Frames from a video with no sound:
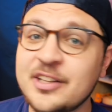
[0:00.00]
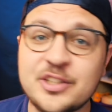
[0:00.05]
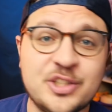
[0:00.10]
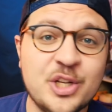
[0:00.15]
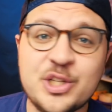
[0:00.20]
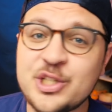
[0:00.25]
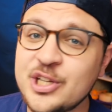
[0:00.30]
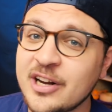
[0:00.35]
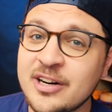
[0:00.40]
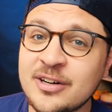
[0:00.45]

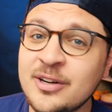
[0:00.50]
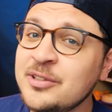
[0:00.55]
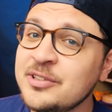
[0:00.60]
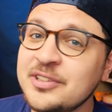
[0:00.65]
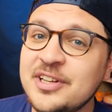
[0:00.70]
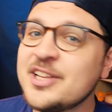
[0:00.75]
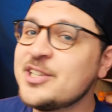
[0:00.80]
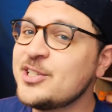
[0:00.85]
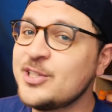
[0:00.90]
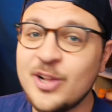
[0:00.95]

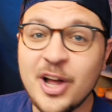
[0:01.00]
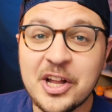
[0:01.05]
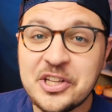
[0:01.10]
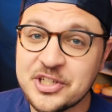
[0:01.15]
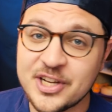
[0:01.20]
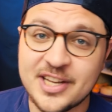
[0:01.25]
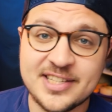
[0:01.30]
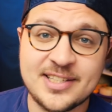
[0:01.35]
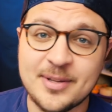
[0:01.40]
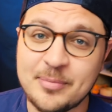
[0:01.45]
Chicharrón is not
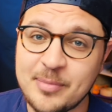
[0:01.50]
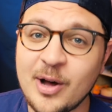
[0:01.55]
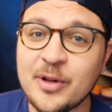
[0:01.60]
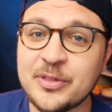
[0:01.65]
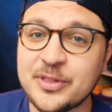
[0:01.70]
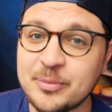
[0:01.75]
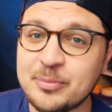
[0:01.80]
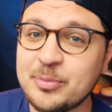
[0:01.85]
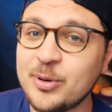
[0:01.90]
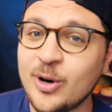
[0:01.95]
just
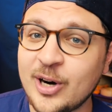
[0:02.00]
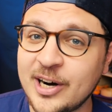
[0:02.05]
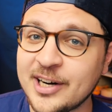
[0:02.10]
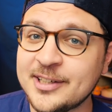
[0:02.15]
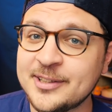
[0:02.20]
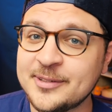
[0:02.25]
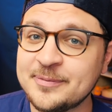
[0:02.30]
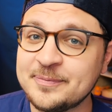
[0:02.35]
about the pork.